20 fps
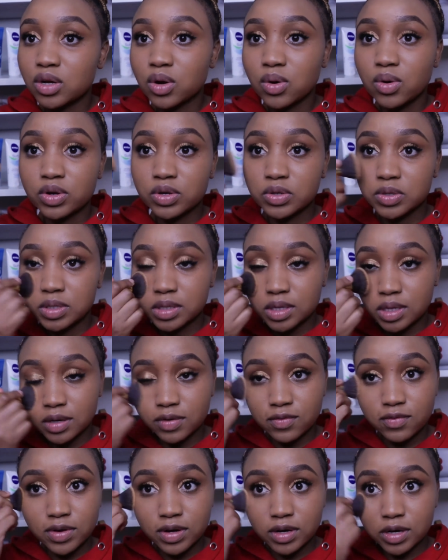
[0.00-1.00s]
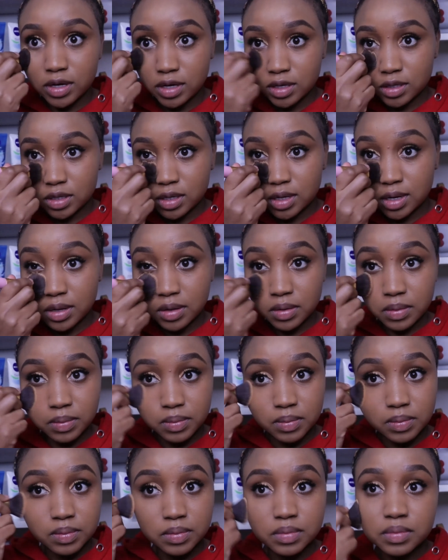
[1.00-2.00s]
on your skin very easily.
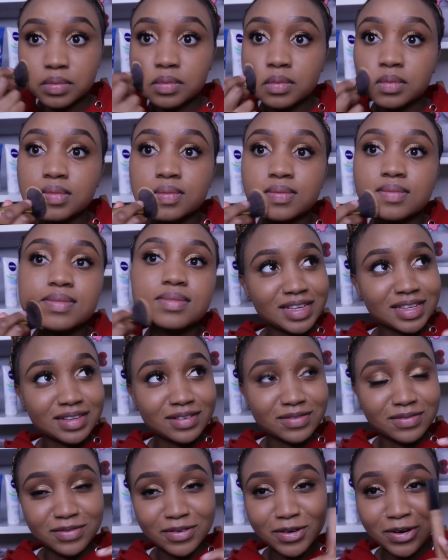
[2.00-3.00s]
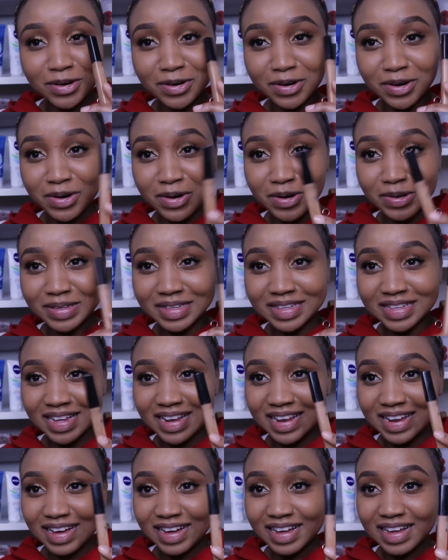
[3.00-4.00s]
This is a phone
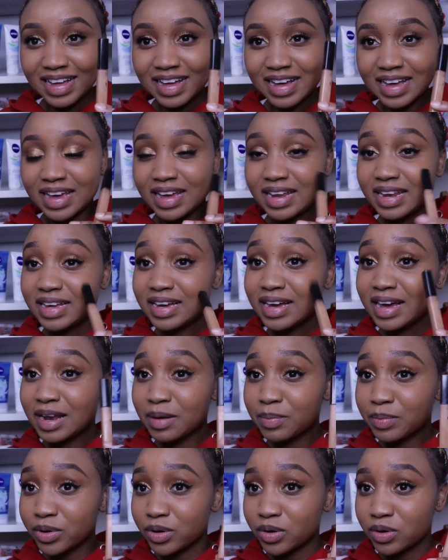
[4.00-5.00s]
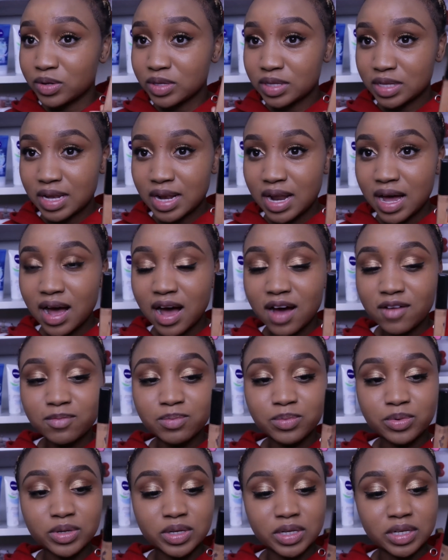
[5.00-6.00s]
concealer, a Legal Pro concealer. I've
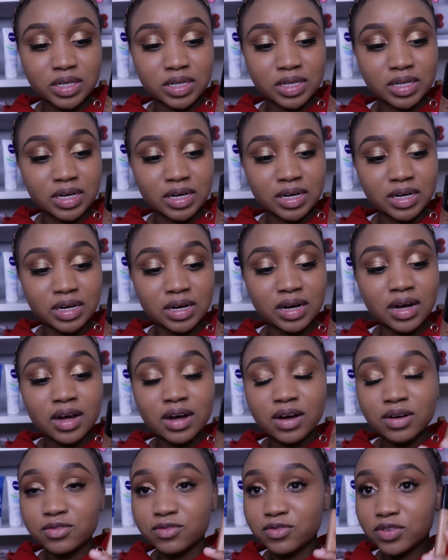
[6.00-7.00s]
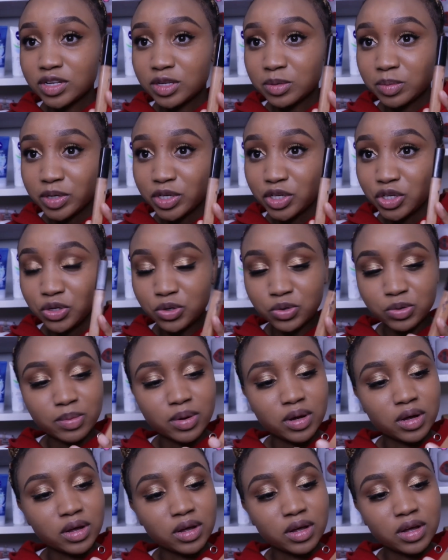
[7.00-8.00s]
put it in a Fit Me tube.
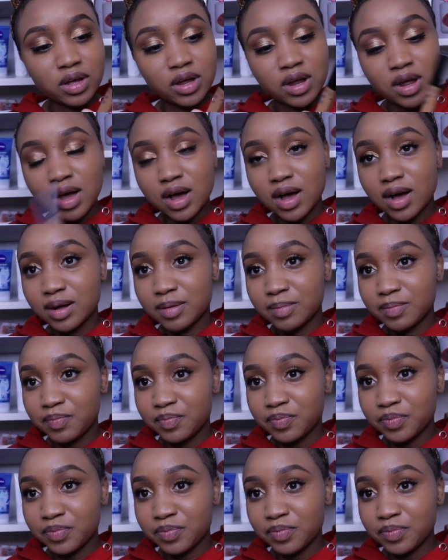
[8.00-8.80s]
My